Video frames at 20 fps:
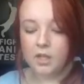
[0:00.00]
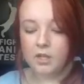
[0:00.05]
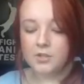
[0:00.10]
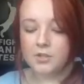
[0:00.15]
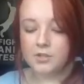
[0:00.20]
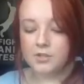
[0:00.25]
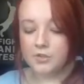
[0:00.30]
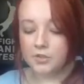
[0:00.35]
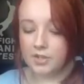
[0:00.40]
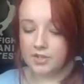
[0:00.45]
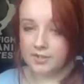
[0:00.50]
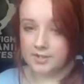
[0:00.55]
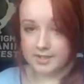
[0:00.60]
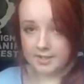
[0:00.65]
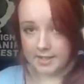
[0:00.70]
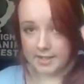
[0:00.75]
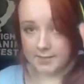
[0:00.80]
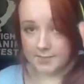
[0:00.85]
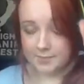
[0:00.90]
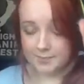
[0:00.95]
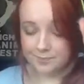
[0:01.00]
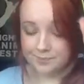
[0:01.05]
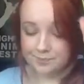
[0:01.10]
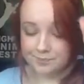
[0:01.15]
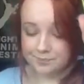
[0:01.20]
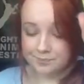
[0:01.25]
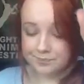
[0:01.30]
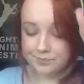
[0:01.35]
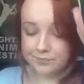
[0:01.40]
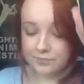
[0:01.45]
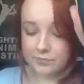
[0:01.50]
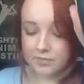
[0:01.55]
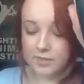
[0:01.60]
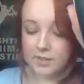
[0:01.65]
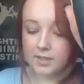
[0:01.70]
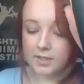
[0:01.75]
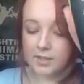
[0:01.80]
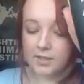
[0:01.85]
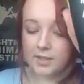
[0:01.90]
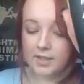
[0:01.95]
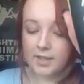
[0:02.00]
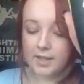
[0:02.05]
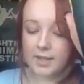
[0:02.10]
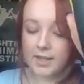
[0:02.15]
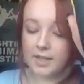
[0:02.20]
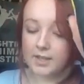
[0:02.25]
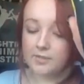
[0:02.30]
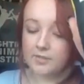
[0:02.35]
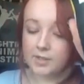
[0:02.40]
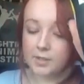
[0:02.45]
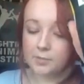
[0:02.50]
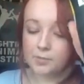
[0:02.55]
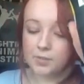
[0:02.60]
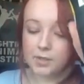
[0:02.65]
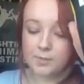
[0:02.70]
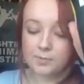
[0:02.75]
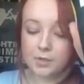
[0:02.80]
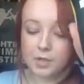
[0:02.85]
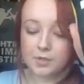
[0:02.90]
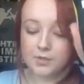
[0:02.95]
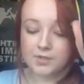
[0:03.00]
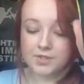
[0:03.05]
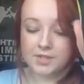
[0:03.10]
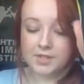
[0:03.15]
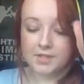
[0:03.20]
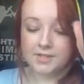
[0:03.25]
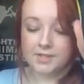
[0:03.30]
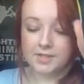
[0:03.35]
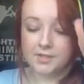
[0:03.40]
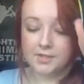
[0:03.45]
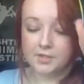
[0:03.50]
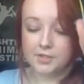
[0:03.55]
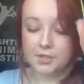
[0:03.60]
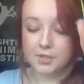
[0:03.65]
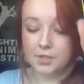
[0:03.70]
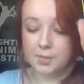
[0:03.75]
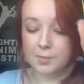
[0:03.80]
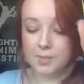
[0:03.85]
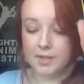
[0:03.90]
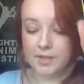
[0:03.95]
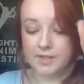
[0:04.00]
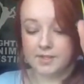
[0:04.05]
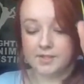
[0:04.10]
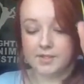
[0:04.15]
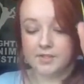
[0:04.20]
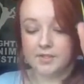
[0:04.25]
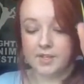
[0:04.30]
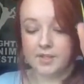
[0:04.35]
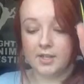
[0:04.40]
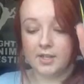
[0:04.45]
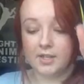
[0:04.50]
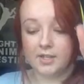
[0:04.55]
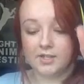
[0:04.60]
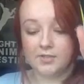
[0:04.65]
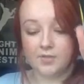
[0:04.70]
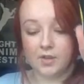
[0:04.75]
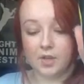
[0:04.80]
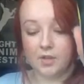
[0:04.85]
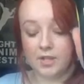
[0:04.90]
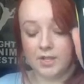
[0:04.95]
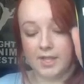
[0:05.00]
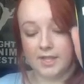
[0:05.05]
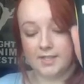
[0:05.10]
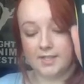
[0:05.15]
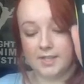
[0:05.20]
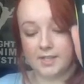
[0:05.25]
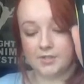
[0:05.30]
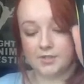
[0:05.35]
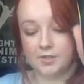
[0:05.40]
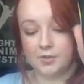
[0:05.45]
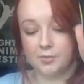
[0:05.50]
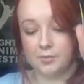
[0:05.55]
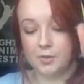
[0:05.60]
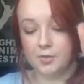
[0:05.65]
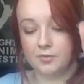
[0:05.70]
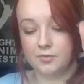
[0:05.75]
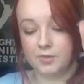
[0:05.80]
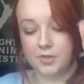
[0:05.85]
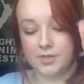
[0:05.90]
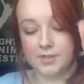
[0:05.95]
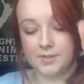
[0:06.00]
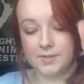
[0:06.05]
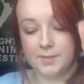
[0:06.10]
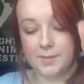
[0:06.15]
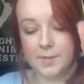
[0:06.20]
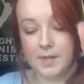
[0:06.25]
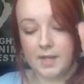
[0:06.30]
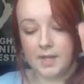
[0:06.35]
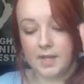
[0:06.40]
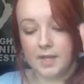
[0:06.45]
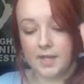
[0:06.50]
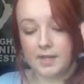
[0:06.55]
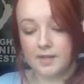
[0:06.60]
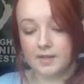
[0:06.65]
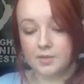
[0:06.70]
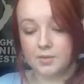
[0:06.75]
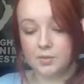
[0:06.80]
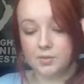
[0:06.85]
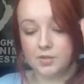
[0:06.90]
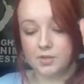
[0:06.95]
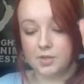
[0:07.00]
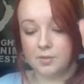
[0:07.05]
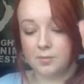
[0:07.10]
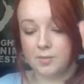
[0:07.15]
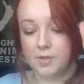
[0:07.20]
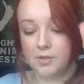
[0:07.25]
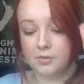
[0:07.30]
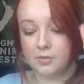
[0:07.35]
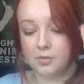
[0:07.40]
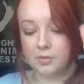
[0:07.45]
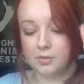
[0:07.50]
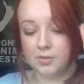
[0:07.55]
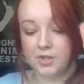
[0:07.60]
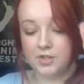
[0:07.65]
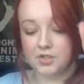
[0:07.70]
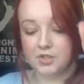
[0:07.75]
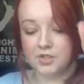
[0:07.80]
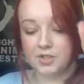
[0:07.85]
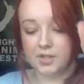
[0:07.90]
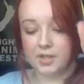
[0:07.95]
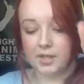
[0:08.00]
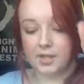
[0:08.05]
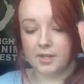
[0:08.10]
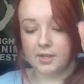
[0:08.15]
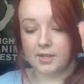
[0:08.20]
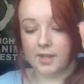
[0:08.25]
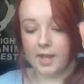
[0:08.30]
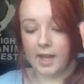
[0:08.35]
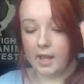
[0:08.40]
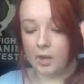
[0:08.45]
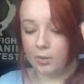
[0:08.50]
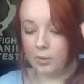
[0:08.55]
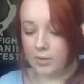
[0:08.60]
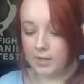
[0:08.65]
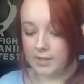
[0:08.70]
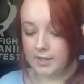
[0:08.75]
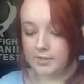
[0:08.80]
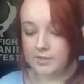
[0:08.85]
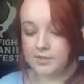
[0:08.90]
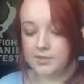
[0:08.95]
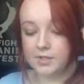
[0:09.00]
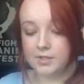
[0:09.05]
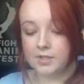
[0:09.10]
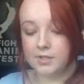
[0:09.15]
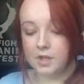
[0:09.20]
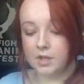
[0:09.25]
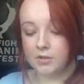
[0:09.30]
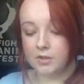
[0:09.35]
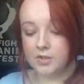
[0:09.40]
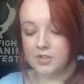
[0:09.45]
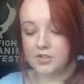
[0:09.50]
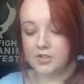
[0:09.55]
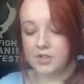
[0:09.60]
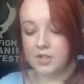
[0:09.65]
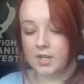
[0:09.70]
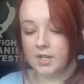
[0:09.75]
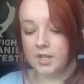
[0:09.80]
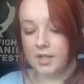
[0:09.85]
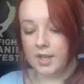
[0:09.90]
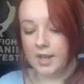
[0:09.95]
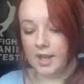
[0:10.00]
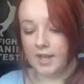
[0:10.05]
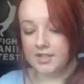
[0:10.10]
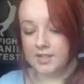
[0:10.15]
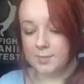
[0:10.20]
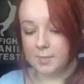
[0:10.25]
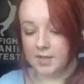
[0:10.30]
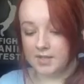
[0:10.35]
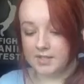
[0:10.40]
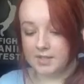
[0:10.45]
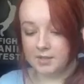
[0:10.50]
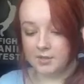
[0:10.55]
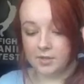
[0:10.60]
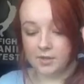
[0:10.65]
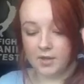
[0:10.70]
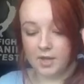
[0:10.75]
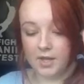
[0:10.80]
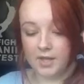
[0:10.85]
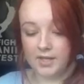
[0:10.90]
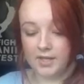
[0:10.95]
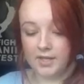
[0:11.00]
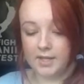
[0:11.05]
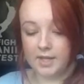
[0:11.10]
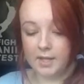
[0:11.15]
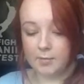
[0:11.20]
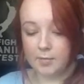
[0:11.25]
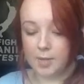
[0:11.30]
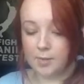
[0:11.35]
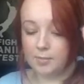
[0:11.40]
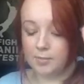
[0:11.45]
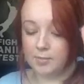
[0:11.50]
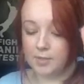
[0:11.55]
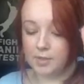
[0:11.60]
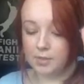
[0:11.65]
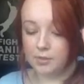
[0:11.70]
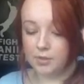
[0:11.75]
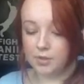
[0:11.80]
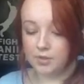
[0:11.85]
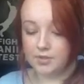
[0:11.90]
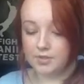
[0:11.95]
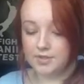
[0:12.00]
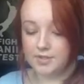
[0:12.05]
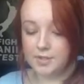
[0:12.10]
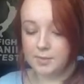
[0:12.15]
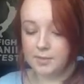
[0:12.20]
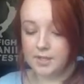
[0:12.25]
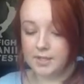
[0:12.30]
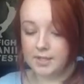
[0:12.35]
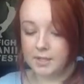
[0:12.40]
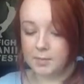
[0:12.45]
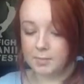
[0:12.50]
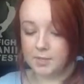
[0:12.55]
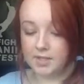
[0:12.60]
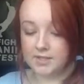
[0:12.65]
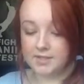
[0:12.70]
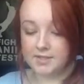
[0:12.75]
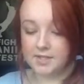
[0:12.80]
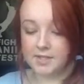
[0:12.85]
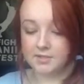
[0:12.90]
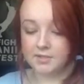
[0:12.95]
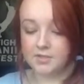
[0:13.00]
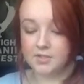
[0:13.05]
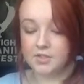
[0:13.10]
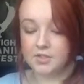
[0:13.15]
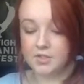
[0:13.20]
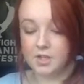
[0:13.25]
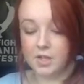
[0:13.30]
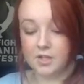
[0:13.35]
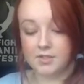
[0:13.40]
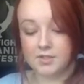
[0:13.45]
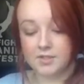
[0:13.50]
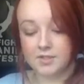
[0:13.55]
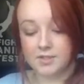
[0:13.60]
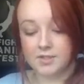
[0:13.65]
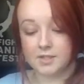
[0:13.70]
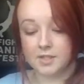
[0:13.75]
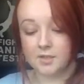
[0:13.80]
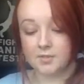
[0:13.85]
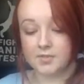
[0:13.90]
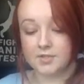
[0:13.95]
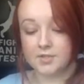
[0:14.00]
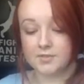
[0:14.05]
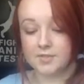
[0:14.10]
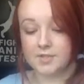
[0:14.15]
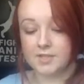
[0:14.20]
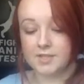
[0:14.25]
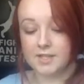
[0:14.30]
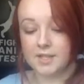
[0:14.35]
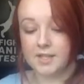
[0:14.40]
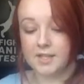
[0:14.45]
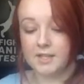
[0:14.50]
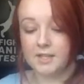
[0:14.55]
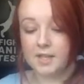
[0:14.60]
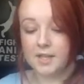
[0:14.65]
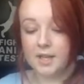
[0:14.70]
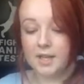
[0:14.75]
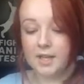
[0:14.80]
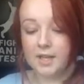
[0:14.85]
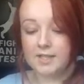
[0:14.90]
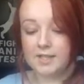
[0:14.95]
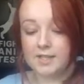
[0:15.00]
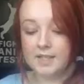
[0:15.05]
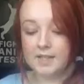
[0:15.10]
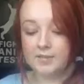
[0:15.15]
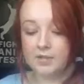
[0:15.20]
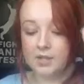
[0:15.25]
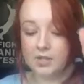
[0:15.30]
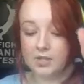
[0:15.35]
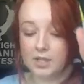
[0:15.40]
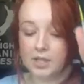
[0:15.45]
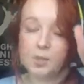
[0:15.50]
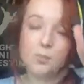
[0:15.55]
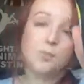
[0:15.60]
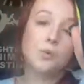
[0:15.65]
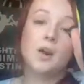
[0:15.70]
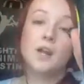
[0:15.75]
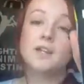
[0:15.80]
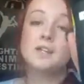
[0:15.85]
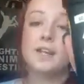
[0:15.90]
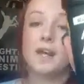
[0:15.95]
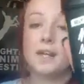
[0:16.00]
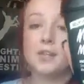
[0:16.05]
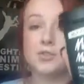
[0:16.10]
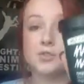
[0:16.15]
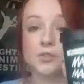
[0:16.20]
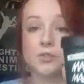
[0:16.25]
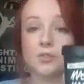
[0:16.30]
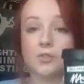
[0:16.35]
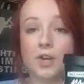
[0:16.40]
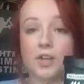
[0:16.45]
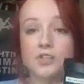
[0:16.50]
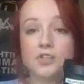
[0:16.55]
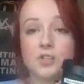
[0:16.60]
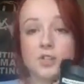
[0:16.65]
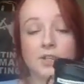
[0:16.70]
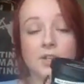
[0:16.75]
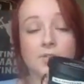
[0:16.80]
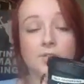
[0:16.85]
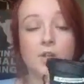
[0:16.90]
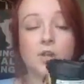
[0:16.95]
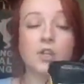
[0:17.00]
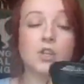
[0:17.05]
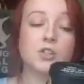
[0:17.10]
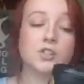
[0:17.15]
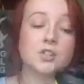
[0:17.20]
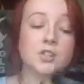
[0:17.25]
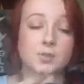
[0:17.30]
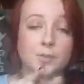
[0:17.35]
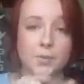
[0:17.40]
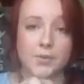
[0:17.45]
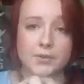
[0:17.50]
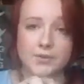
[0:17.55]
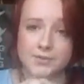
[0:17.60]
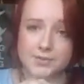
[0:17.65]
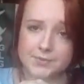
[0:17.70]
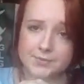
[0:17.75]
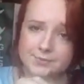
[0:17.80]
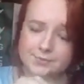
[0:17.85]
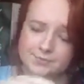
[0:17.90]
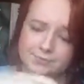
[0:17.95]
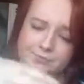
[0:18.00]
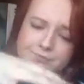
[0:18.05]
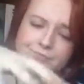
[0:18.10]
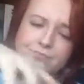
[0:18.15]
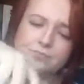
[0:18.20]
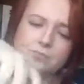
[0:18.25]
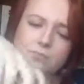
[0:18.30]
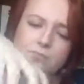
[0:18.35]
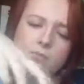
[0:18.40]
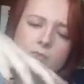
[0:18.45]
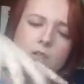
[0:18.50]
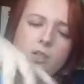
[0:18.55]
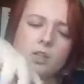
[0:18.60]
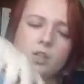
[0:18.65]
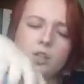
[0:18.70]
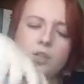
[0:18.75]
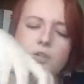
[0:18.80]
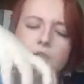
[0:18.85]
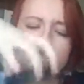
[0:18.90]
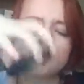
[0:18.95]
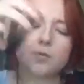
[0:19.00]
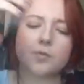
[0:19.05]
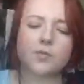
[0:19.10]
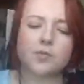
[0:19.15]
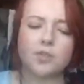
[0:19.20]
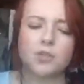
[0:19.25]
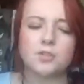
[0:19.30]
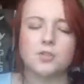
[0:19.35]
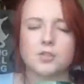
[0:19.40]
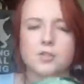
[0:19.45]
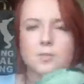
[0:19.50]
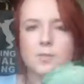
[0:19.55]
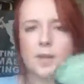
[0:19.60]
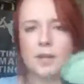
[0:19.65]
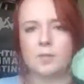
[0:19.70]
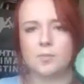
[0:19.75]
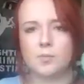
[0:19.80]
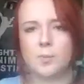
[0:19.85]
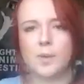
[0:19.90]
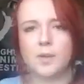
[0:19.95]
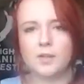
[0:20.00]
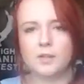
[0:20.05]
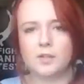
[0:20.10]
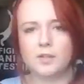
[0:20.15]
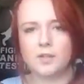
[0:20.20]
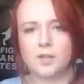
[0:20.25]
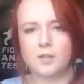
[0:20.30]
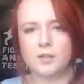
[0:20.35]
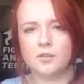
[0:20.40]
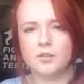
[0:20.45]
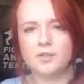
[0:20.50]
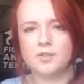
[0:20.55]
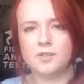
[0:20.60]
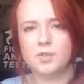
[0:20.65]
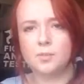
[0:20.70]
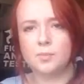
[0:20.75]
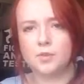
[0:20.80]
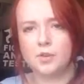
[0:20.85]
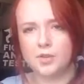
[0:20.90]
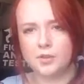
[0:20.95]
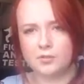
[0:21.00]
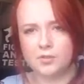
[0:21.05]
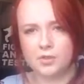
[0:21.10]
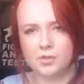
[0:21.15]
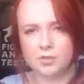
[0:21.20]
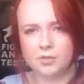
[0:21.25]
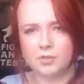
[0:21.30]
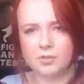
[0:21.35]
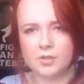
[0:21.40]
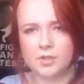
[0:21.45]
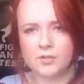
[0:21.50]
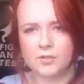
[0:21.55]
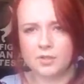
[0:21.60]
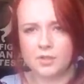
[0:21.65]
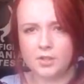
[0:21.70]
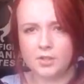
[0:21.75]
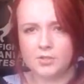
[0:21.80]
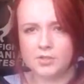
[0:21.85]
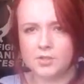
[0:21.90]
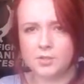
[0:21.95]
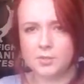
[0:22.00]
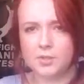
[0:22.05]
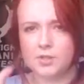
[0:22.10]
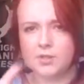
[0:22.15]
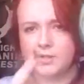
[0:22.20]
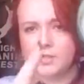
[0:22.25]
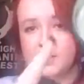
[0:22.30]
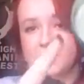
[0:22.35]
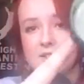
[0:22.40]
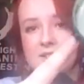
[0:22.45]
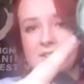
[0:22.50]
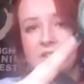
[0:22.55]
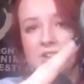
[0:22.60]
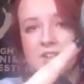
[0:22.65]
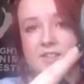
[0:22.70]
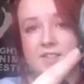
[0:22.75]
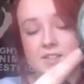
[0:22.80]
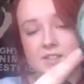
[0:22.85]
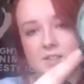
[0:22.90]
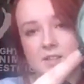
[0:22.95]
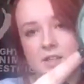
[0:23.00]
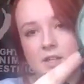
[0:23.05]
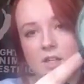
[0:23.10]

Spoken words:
to treat the skin, evening primrose seeds and taduki beans to gently exfoliate as you remove it. There's also mineral-rich kaolin to nourish, antibacterial honey and peppermint oil to stimulate the blood cells just under the surface of the skin to leave it looking bright and refreshed. And I've only used this once. I use a generous amount, but you know, it's still pretty full, and I've only used it once. It's nice and